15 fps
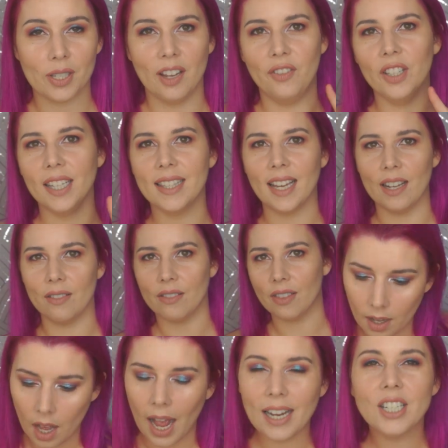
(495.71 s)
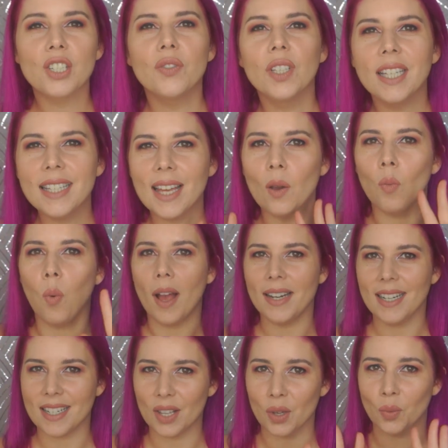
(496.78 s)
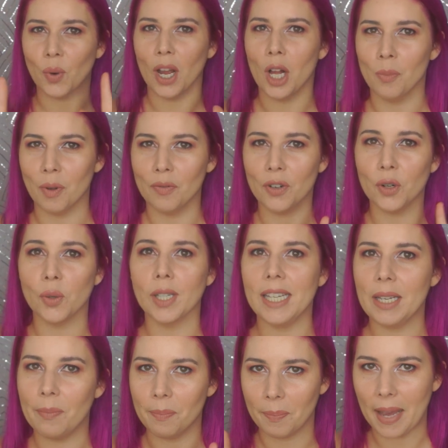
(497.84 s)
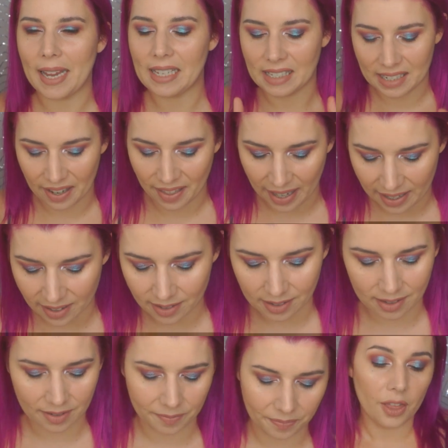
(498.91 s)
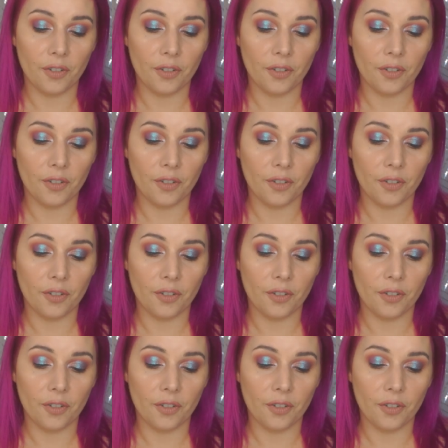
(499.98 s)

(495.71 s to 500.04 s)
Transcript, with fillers: so I feel like I just feel like they went into the realm of cream-based things.